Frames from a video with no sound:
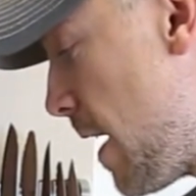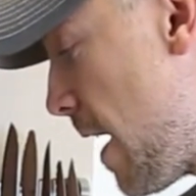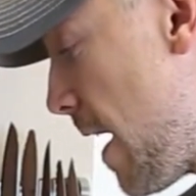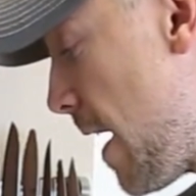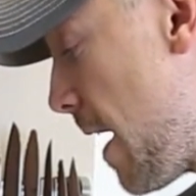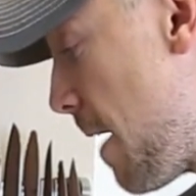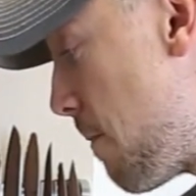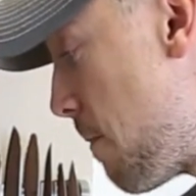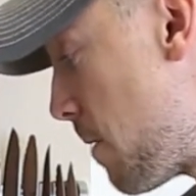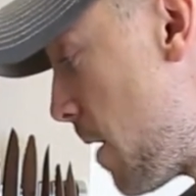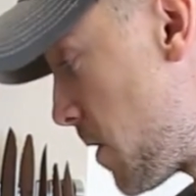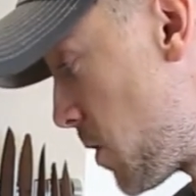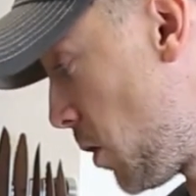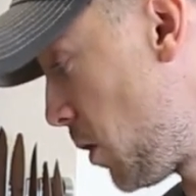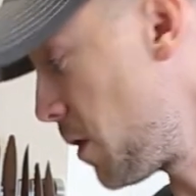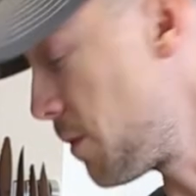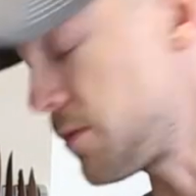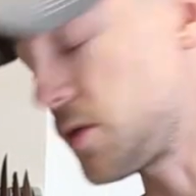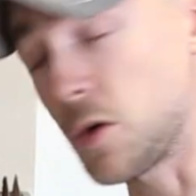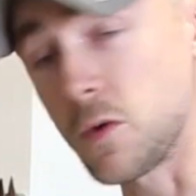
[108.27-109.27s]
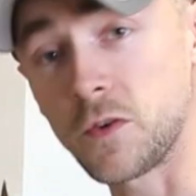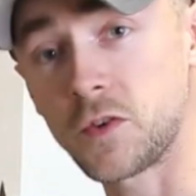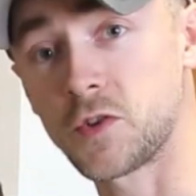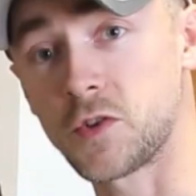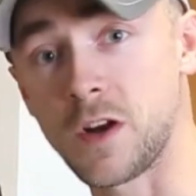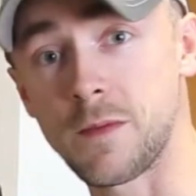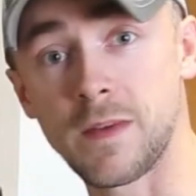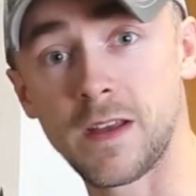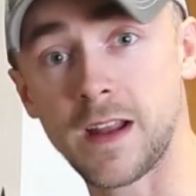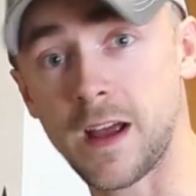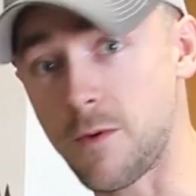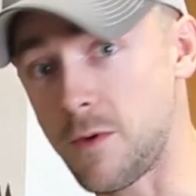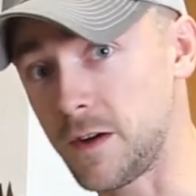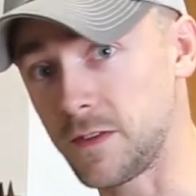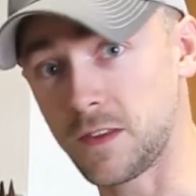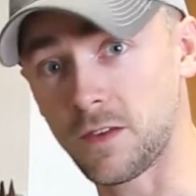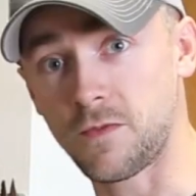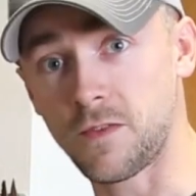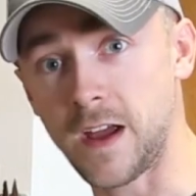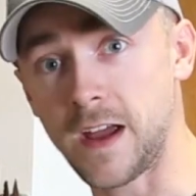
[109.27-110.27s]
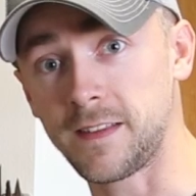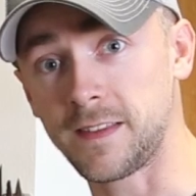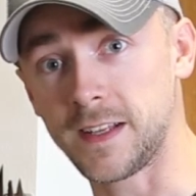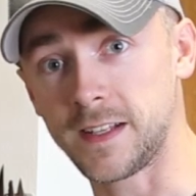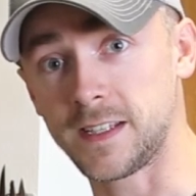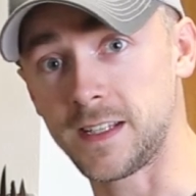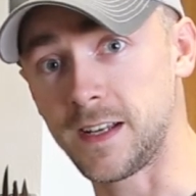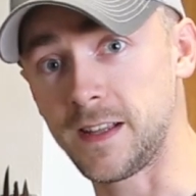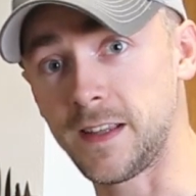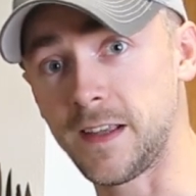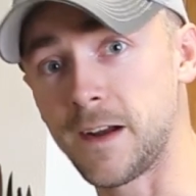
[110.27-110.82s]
I told him don't trim it, I want the fat that's in